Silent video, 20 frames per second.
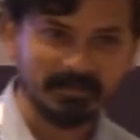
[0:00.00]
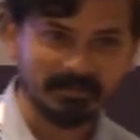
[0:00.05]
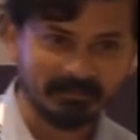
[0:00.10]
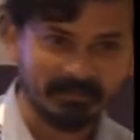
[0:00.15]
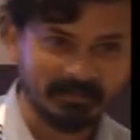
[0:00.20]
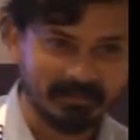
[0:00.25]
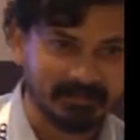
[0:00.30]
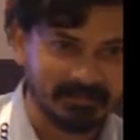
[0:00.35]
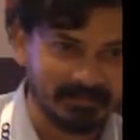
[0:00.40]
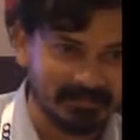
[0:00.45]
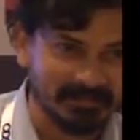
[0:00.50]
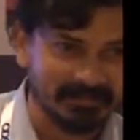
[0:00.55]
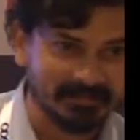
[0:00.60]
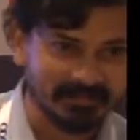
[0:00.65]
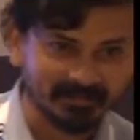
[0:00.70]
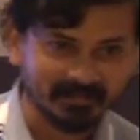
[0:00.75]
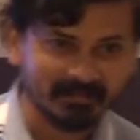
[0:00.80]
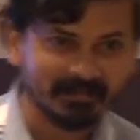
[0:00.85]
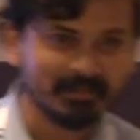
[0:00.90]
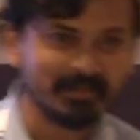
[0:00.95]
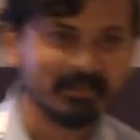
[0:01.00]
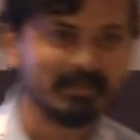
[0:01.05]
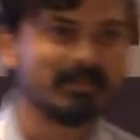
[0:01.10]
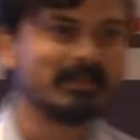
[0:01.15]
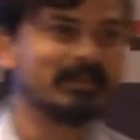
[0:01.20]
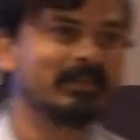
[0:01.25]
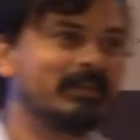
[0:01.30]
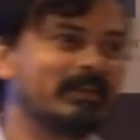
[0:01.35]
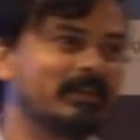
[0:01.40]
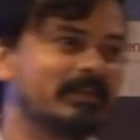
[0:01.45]
by the way,
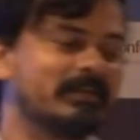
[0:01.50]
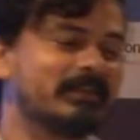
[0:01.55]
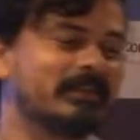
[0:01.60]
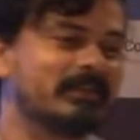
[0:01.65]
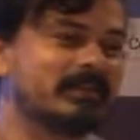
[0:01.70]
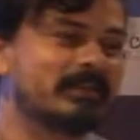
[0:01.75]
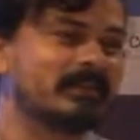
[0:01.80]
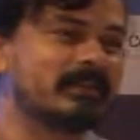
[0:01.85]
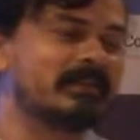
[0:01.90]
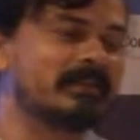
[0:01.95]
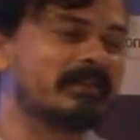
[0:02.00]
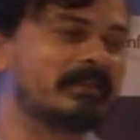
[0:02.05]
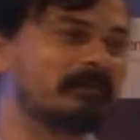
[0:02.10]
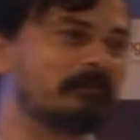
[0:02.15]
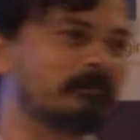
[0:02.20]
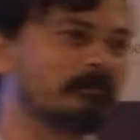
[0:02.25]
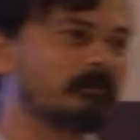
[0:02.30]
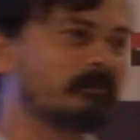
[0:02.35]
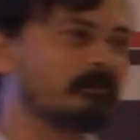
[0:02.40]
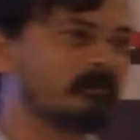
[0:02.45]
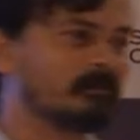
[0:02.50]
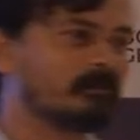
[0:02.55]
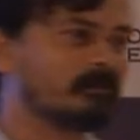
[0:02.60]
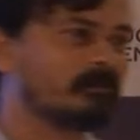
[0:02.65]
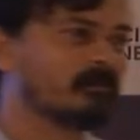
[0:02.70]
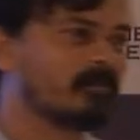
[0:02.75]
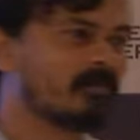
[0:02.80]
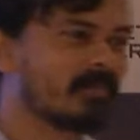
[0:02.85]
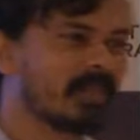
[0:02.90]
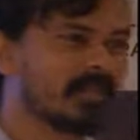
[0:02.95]
right? Um,
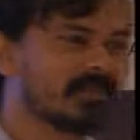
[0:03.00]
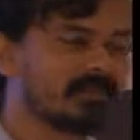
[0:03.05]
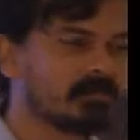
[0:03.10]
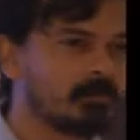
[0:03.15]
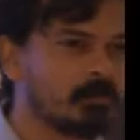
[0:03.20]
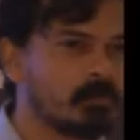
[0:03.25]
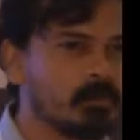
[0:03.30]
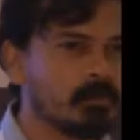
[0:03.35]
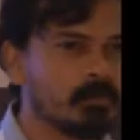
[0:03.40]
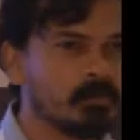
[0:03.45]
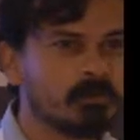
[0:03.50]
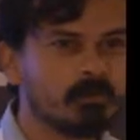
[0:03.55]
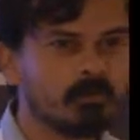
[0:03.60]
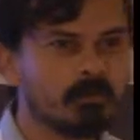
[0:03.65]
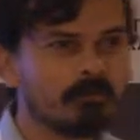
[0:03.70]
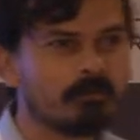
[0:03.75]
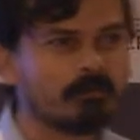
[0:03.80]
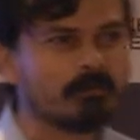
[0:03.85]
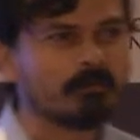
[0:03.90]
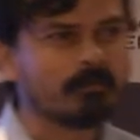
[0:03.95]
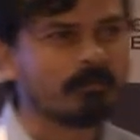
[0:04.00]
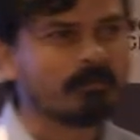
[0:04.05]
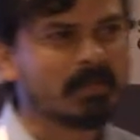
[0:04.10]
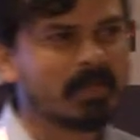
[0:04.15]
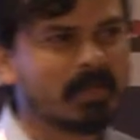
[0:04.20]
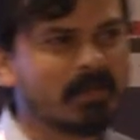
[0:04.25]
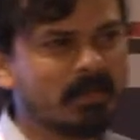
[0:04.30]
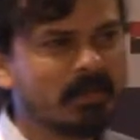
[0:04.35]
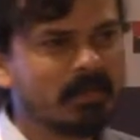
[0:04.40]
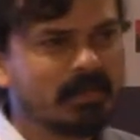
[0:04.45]
so
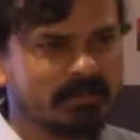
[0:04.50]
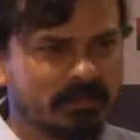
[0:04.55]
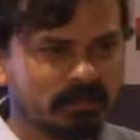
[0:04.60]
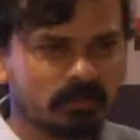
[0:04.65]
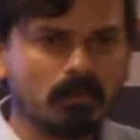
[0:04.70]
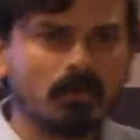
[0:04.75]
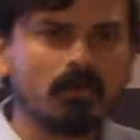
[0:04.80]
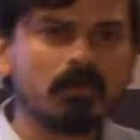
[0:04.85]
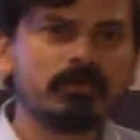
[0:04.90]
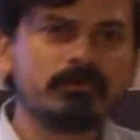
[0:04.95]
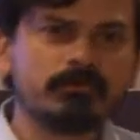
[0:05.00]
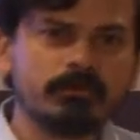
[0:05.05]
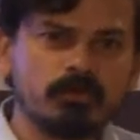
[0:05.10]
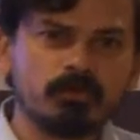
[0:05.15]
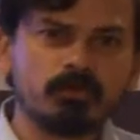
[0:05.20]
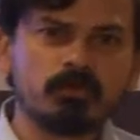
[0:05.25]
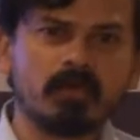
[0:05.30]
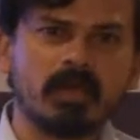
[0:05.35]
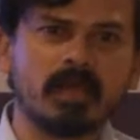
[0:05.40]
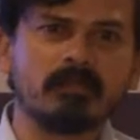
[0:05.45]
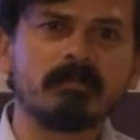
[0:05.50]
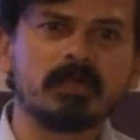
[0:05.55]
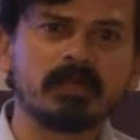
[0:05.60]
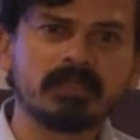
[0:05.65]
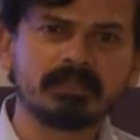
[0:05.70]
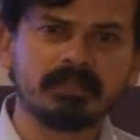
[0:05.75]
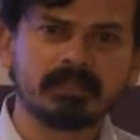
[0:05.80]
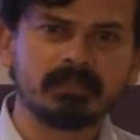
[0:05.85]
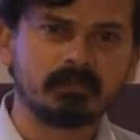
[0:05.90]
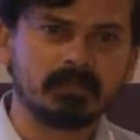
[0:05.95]
these are all new
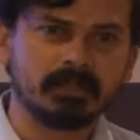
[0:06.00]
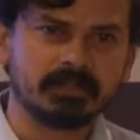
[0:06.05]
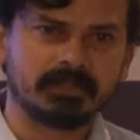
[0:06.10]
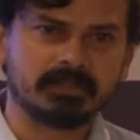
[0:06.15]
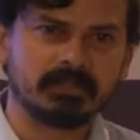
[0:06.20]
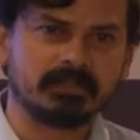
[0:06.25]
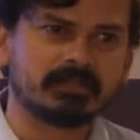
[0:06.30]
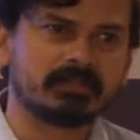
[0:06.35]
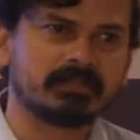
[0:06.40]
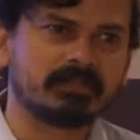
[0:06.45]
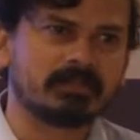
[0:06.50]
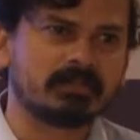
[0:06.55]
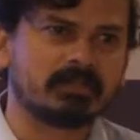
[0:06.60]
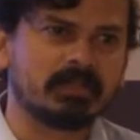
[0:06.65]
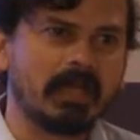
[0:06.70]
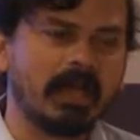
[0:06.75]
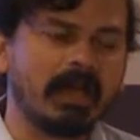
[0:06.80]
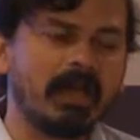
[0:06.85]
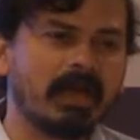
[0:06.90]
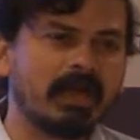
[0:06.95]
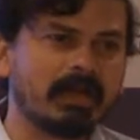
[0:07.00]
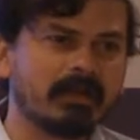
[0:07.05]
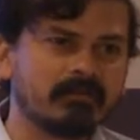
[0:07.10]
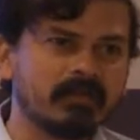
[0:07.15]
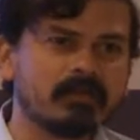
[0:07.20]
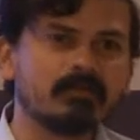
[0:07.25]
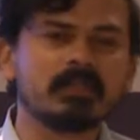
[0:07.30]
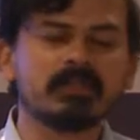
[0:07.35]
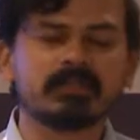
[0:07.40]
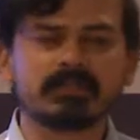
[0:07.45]
emerging questions, and
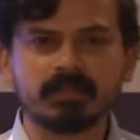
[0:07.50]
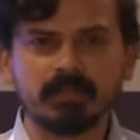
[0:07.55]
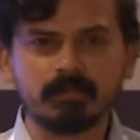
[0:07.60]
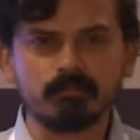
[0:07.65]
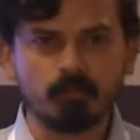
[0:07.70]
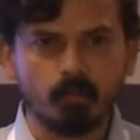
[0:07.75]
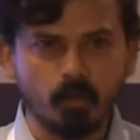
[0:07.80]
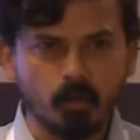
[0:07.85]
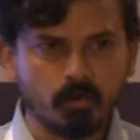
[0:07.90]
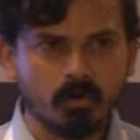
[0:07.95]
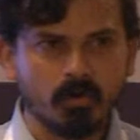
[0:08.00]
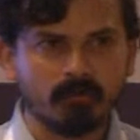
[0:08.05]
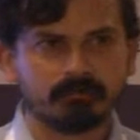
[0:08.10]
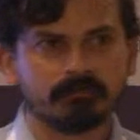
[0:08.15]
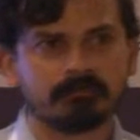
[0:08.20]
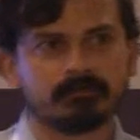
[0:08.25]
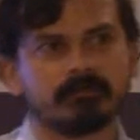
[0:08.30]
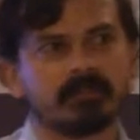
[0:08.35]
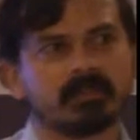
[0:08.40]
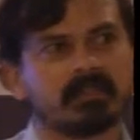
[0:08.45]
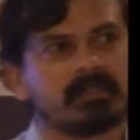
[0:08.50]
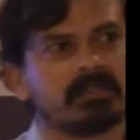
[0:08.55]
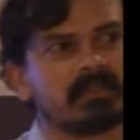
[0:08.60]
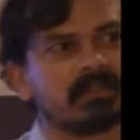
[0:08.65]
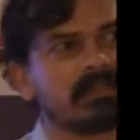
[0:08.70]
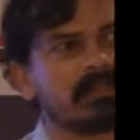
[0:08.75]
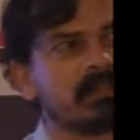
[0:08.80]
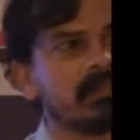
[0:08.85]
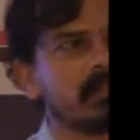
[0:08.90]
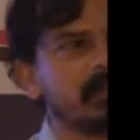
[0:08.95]
we will see more of uh,
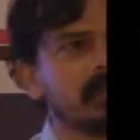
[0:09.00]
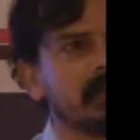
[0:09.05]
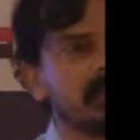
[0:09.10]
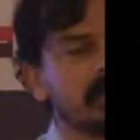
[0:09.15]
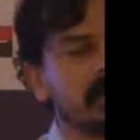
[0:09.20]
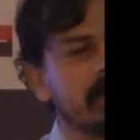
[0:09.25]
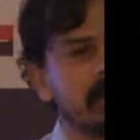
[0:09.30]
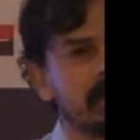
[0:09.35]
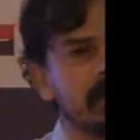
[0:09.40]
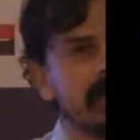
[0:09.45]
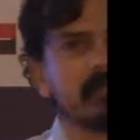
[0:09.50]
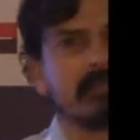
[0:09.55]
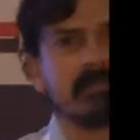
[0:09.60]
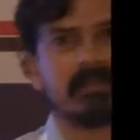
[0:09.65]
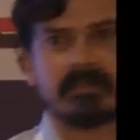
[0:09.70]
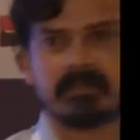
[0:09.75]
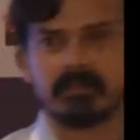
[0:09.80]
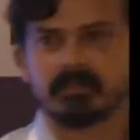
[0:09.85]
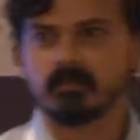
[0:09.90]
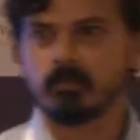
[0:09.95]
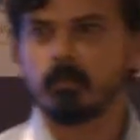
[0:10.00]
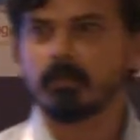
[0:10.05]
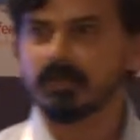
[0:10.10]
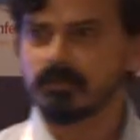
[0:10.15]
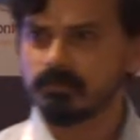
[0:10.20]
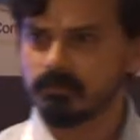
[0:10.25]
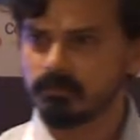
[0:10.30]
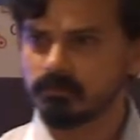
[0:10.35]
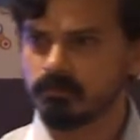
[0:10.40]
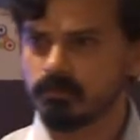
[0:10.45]
uh, it
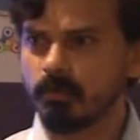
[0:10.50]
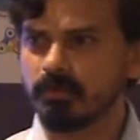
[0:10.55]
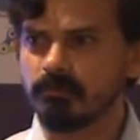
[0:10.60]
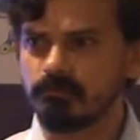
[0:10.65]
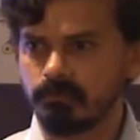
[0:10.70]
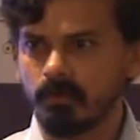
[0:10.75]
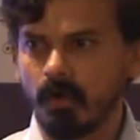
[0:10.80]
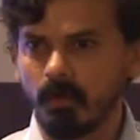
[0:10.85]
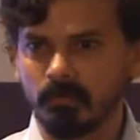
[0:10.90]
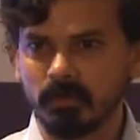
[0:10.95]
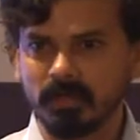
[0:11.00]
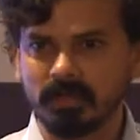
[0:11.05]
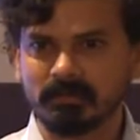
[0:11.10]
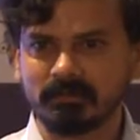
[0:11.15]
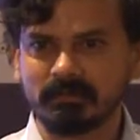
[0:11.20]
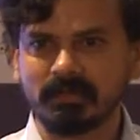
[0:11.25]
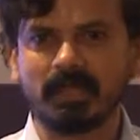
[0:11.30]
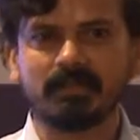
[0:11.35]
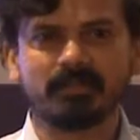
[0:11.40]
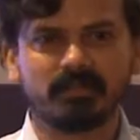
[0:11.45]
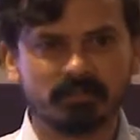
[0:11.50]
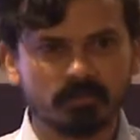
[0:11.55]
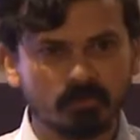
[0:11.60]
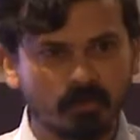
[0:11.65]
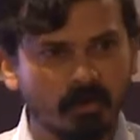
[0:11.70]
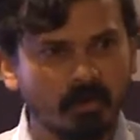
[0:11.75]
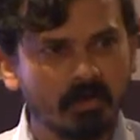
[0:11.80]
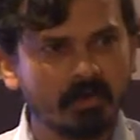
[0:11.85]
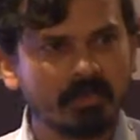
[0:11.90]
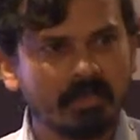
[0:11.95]
going, going forward. And this
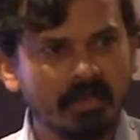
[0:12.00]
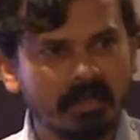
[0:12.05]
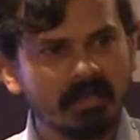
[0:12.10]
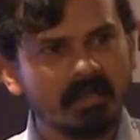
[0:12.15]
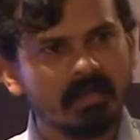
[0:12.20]
all,